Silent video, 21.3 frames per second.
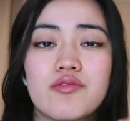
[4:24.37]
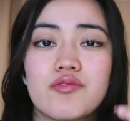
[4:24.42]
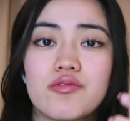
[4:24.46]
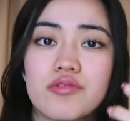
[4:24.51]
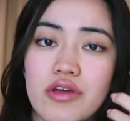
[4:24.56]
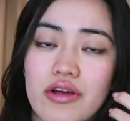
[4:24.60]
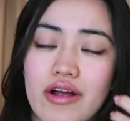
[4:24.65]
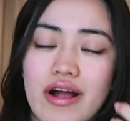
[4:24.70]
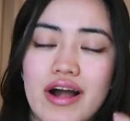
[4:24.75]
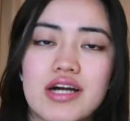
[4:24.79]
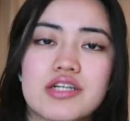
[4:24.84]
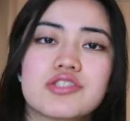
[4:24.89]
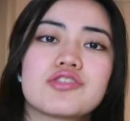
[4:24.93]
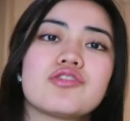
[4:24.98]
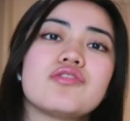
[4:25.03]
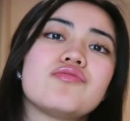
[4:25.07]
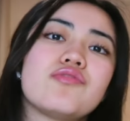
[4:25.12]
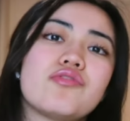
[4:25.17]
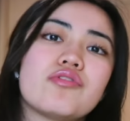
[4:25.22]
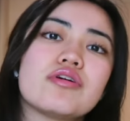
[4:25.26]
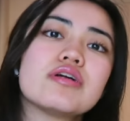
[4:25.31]
their
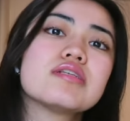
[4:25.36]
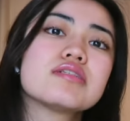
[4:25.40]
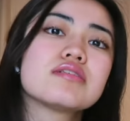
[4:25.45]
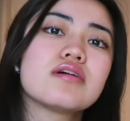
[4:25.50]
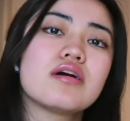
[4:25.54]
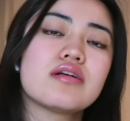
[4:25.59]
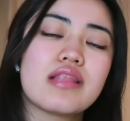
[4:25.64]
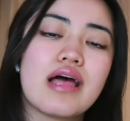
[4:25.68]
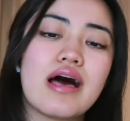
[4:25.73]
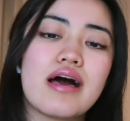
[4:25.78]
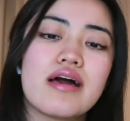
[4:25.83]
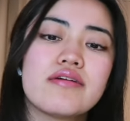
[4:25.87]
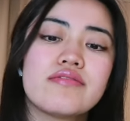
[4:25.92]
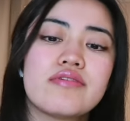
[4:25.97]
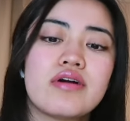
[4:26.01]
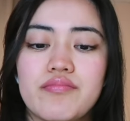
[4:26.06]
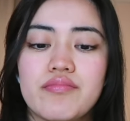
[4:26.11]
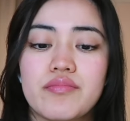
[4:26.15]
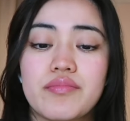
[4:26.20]
actual voice live.